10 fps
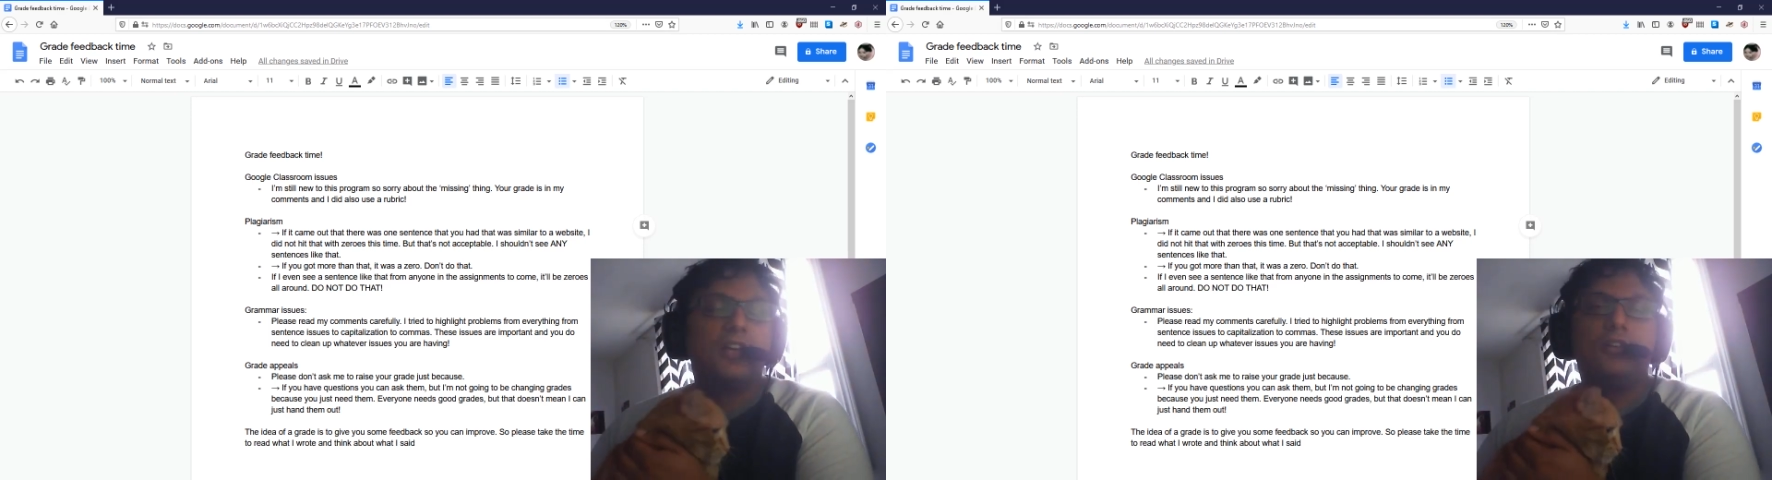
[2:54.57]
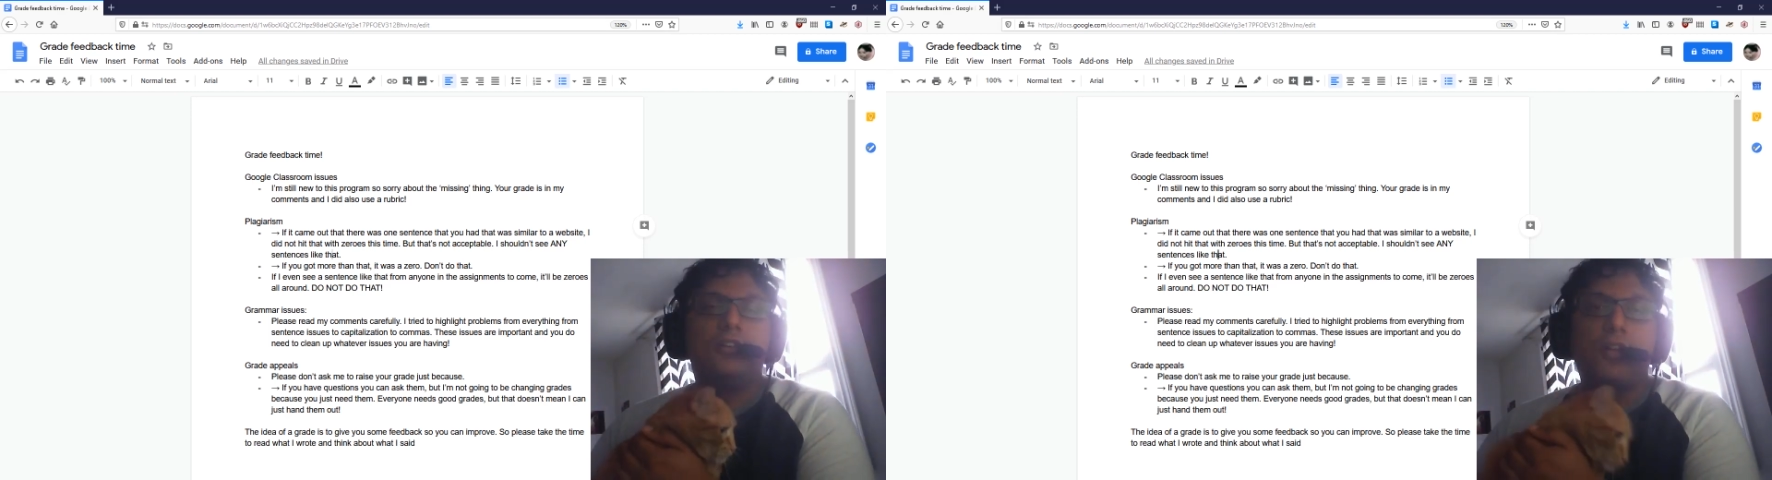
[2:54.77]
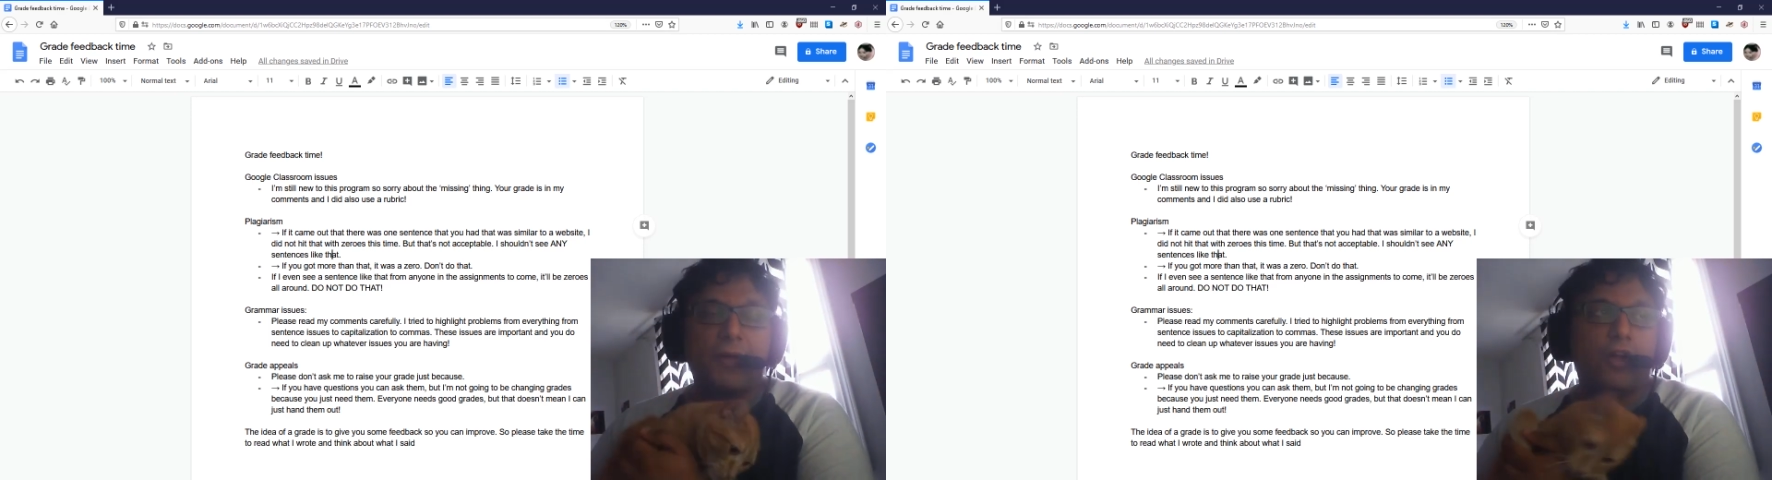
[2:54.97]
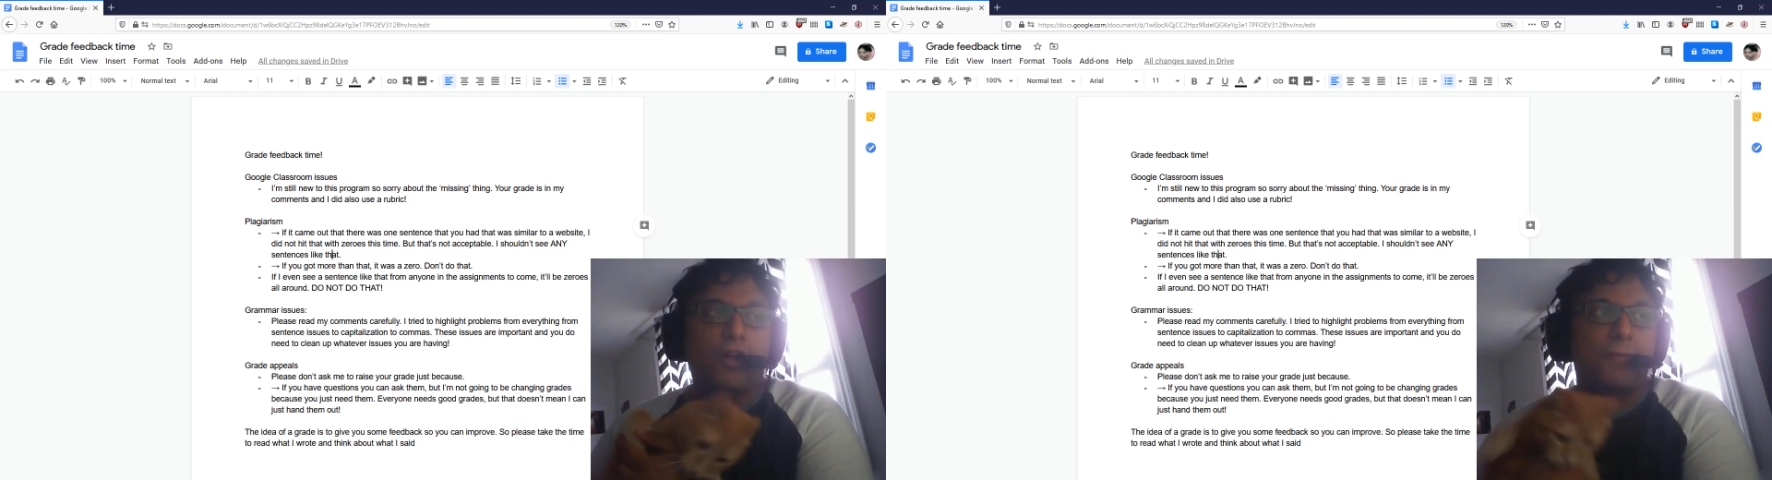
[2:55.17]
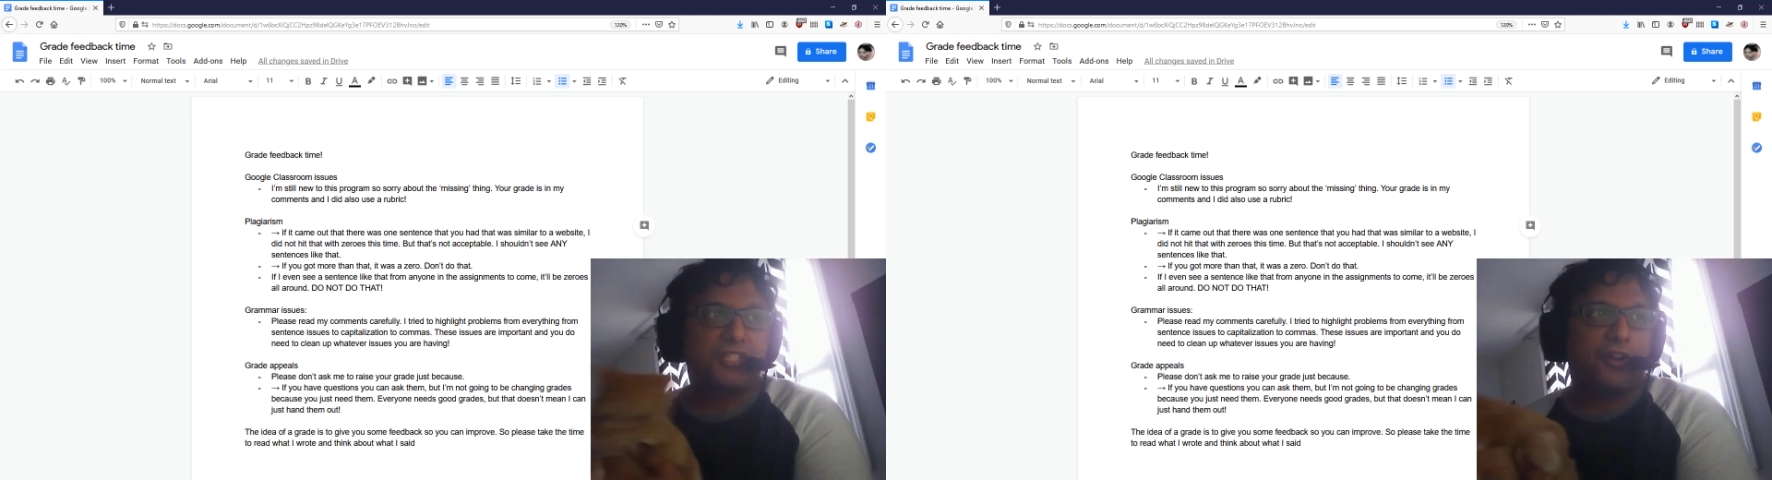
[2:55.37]
Look at my
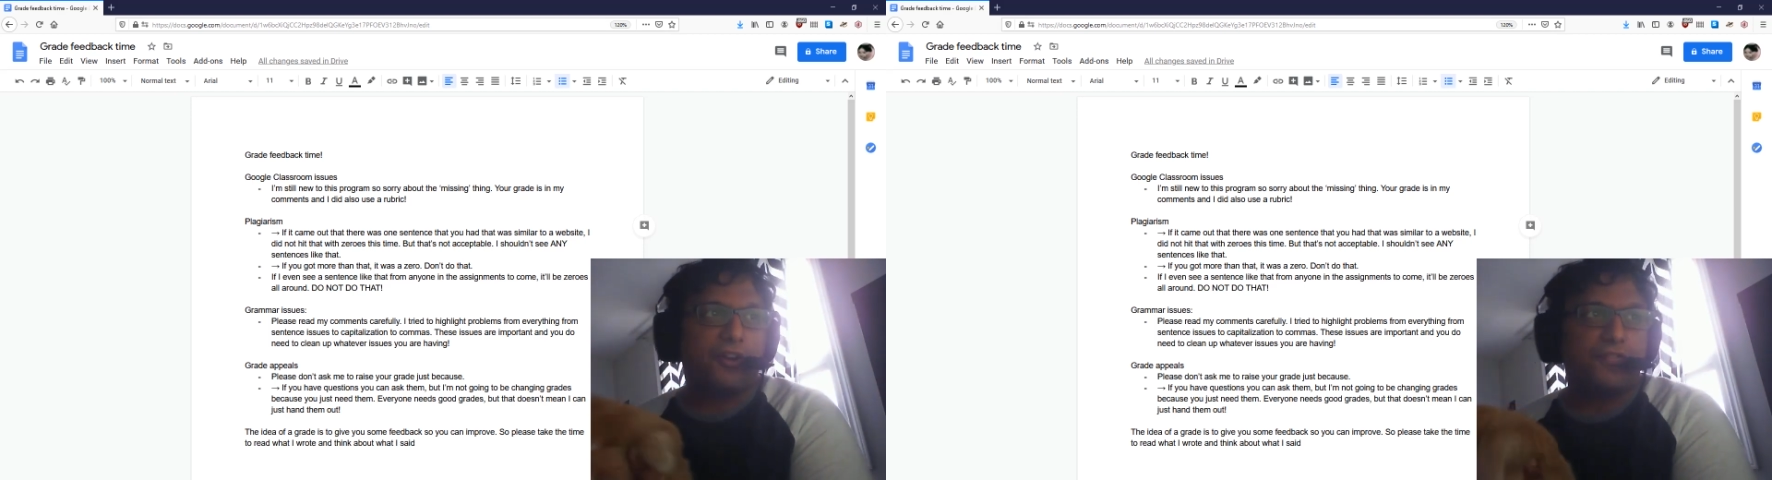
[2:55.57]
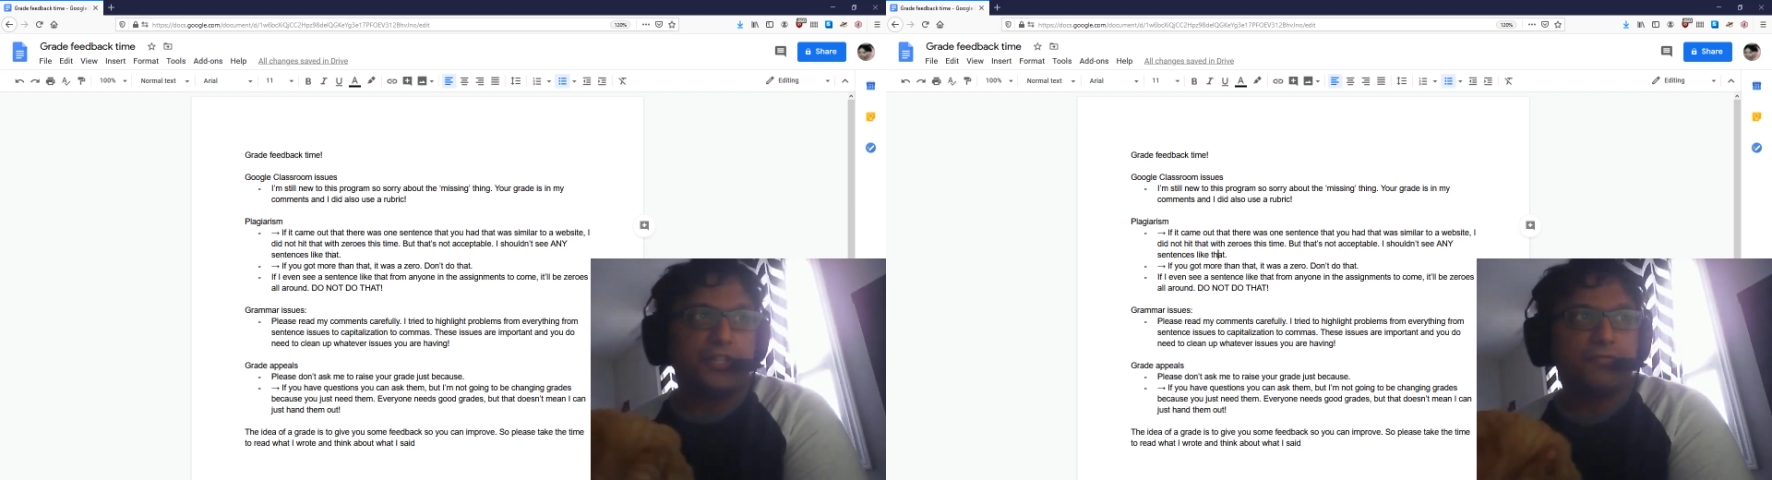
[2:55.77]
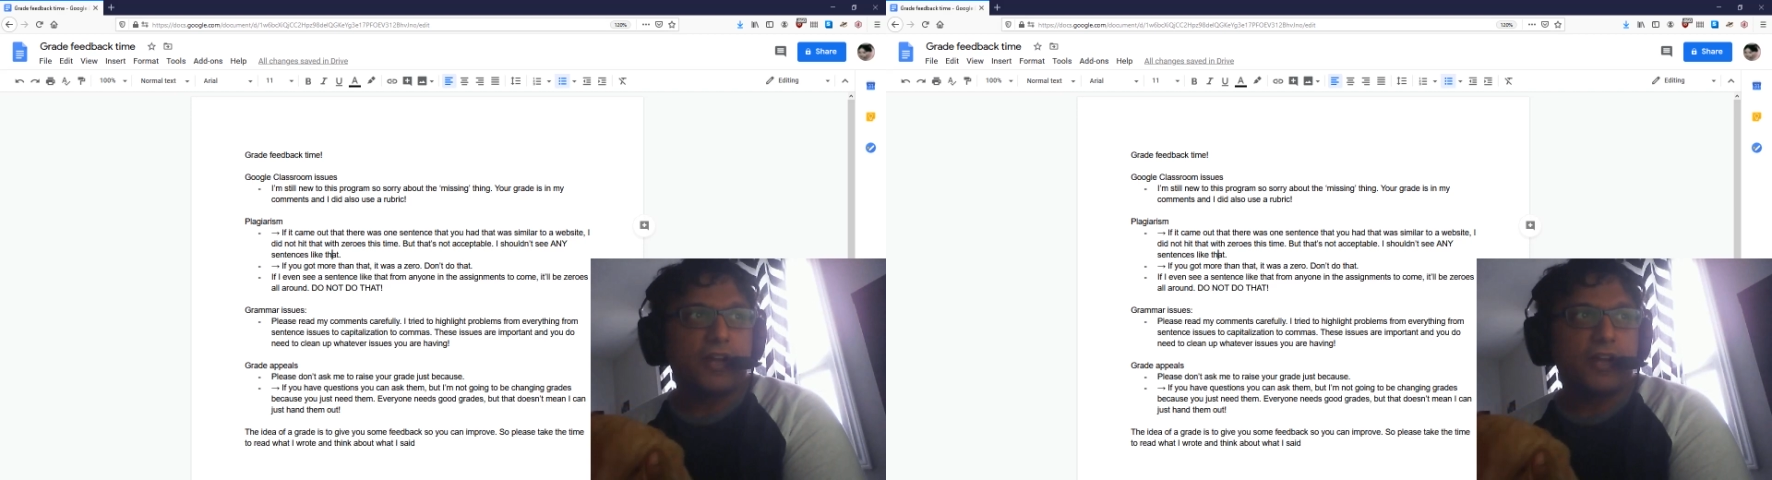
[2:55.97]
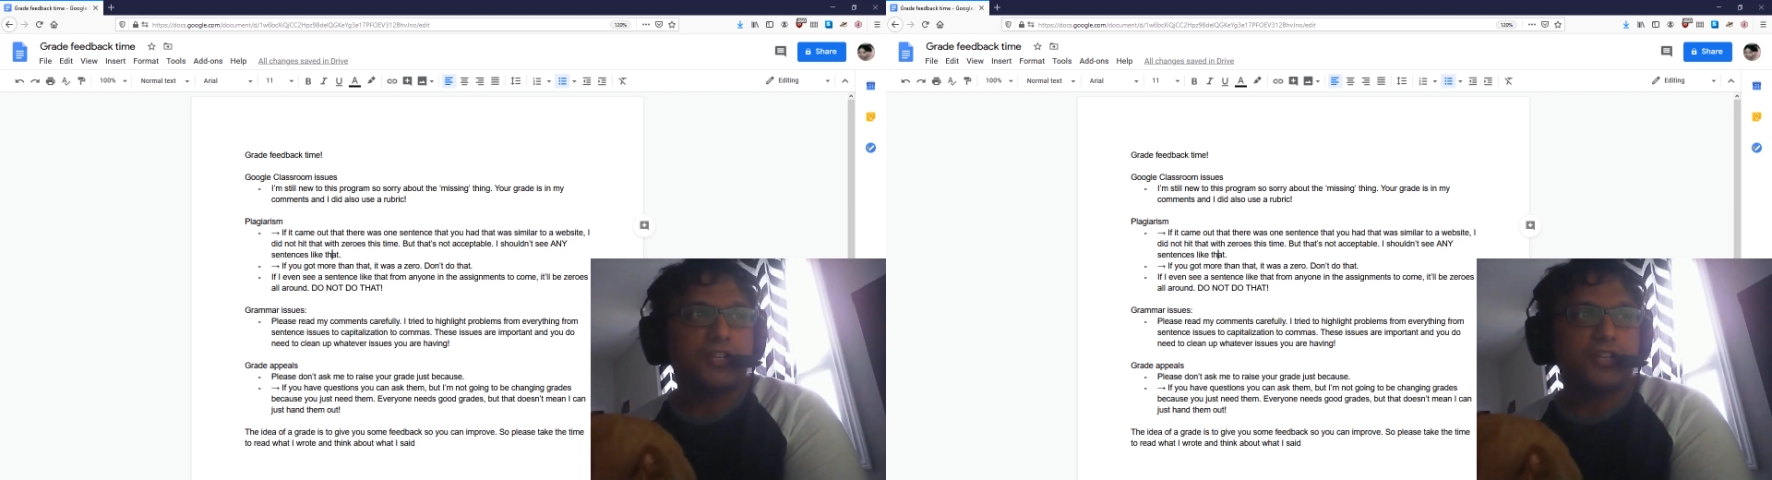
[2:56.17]
comments carefully, right?